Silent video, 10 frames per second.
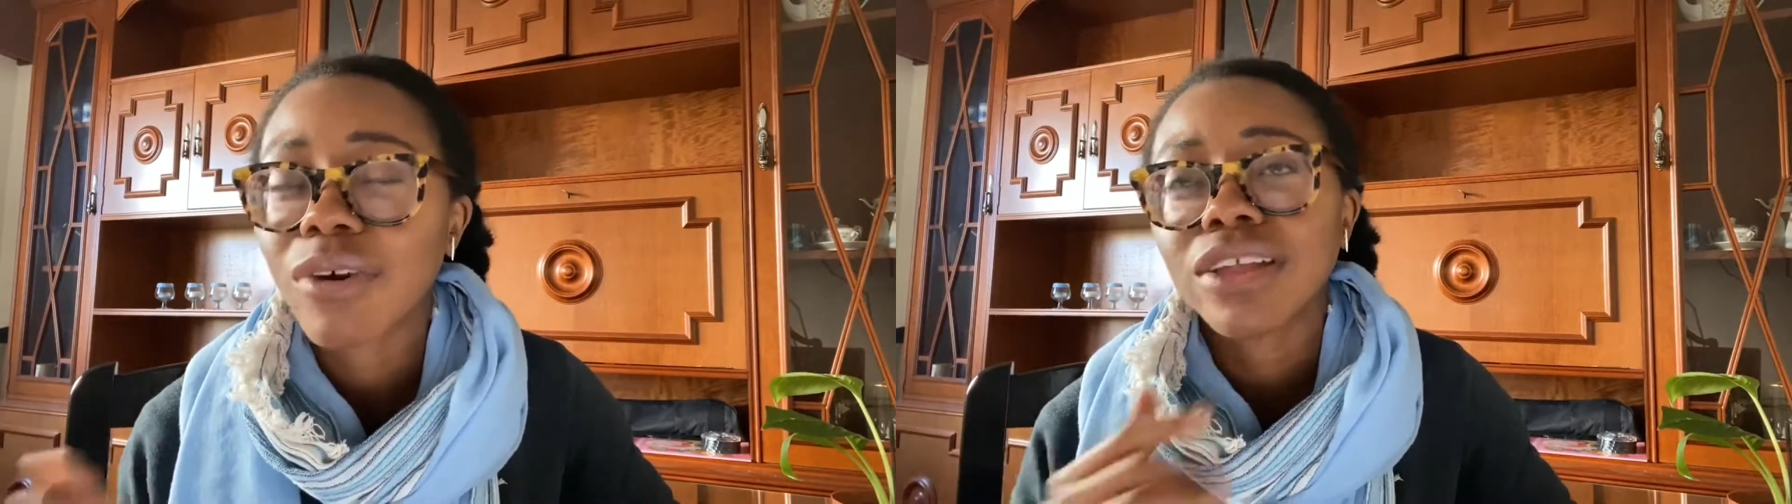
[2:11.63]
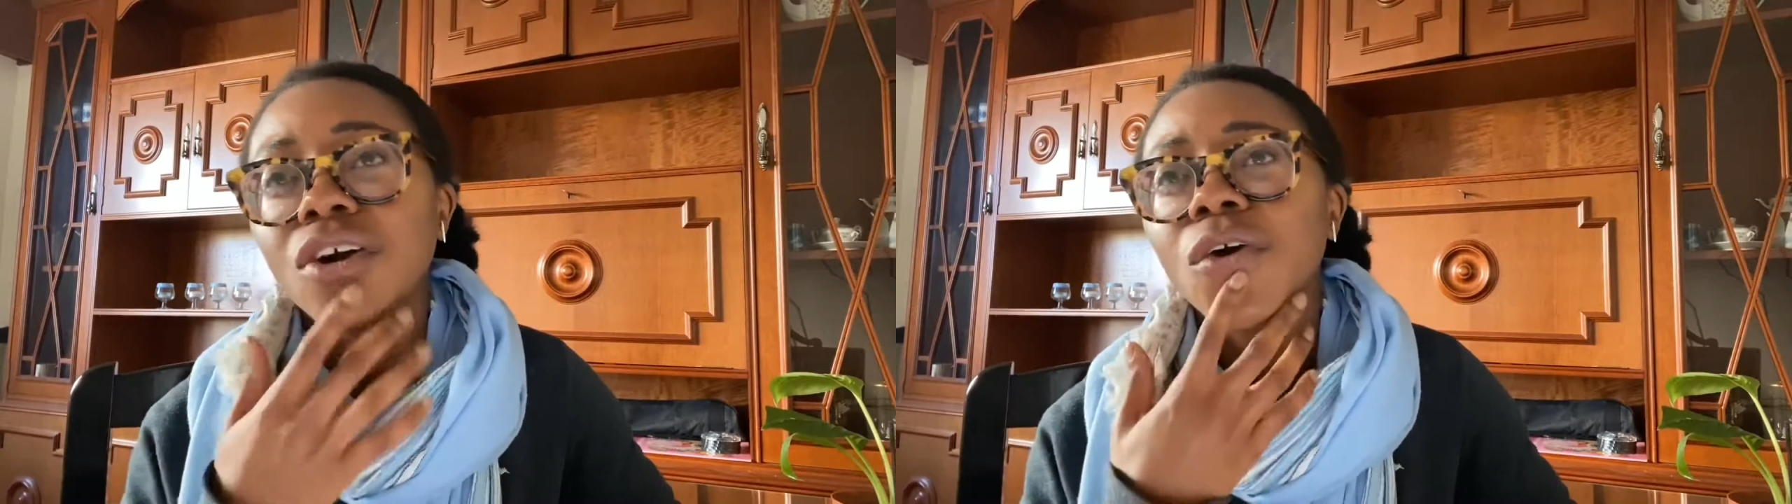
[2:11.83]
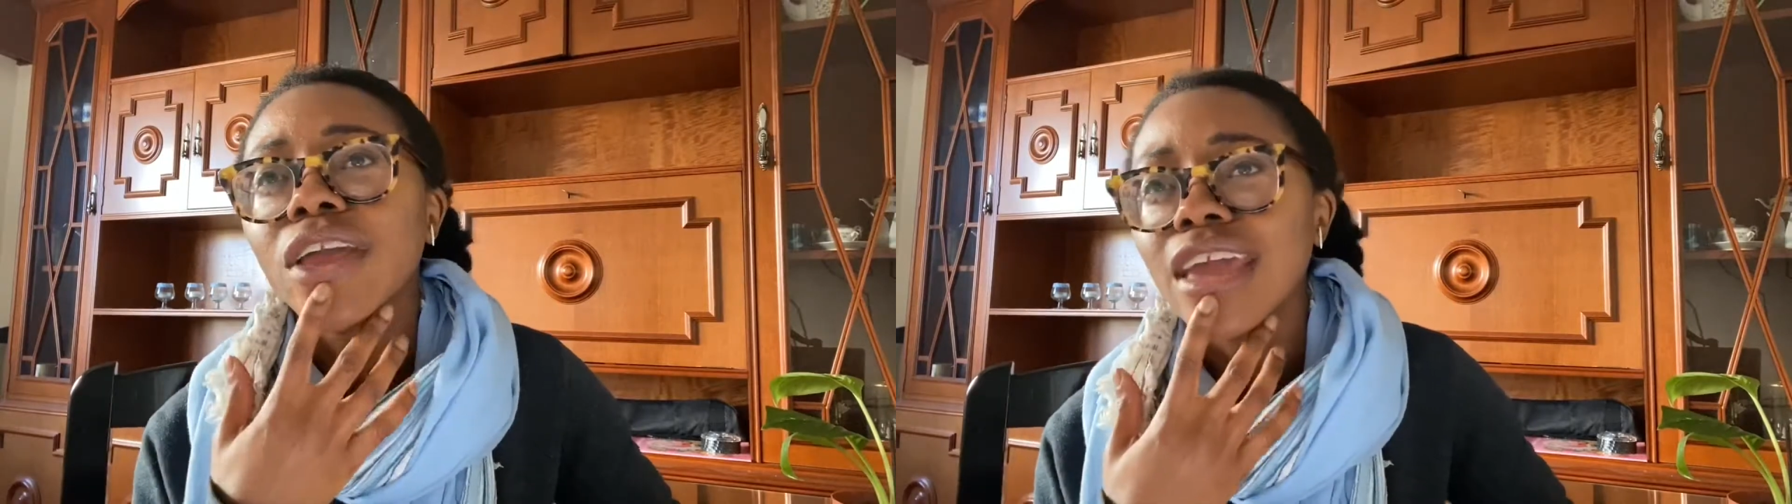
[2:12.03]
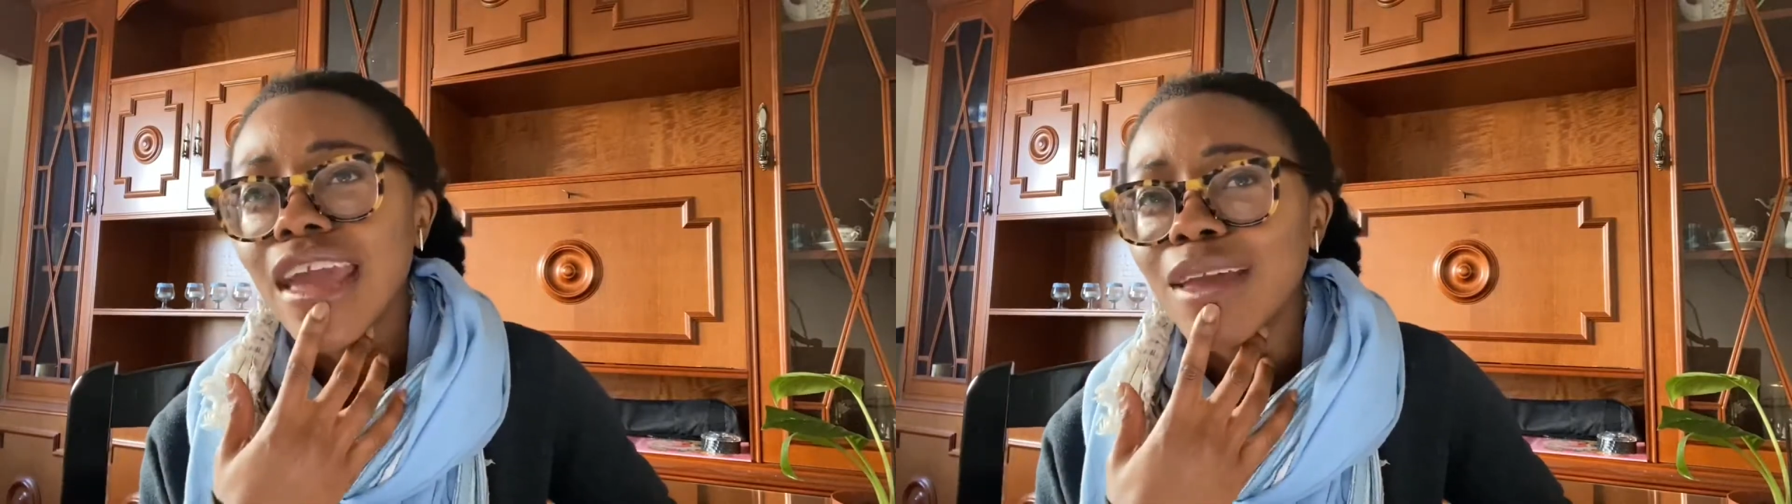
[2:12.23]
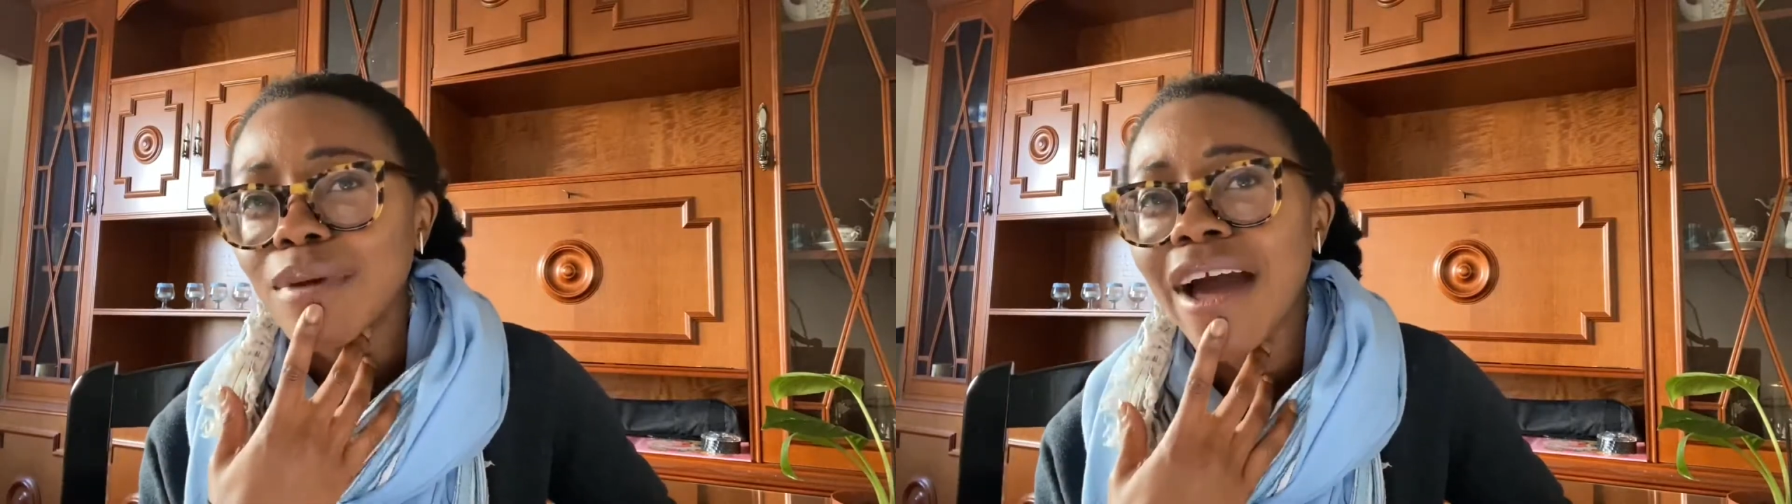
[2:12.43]
Wait, no, he
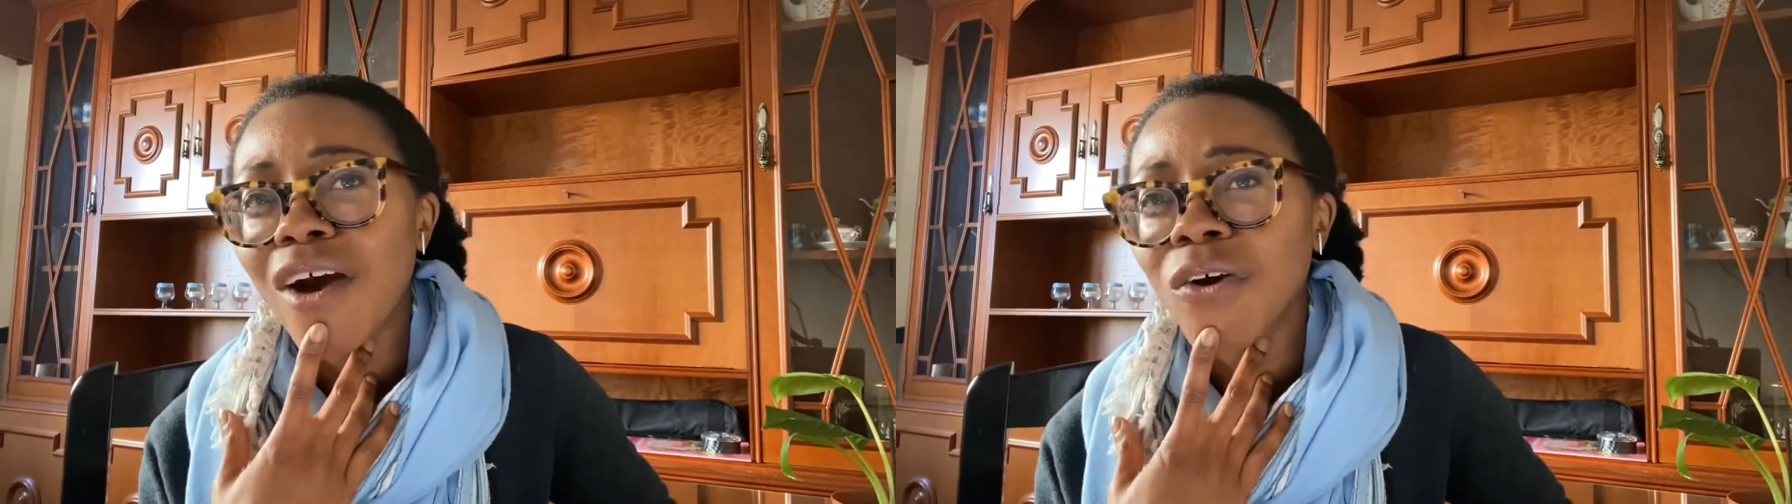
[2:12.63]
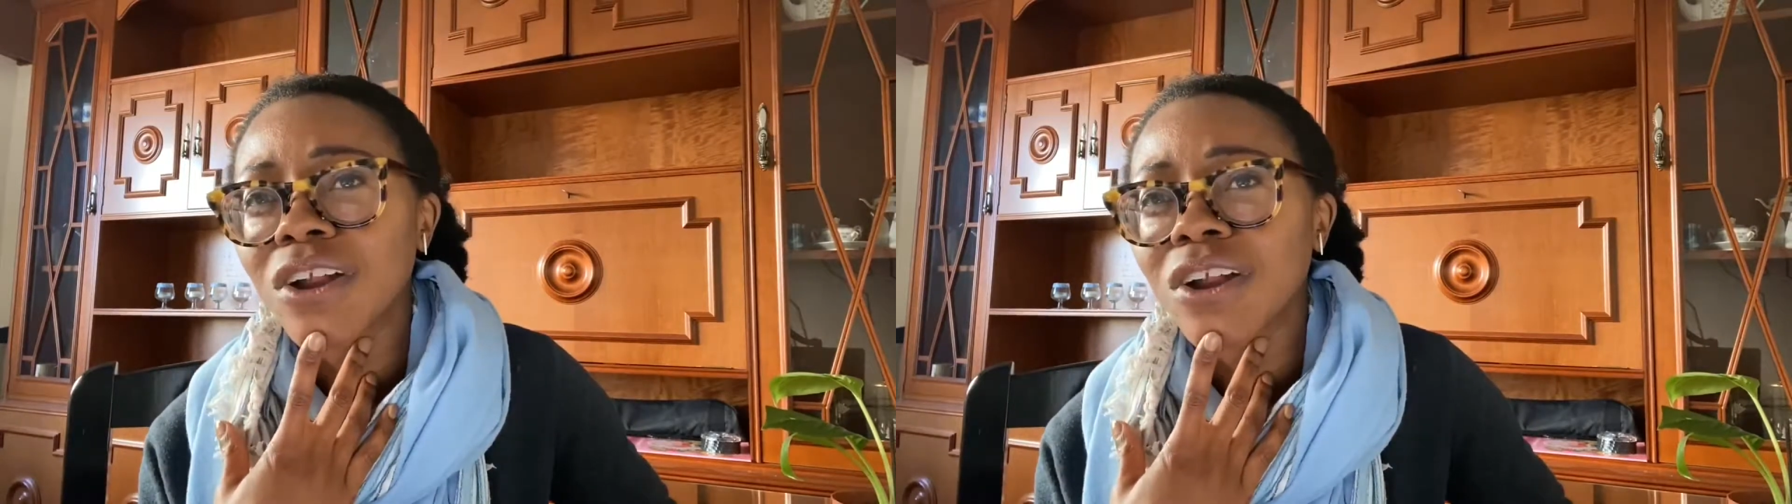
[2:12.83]
came out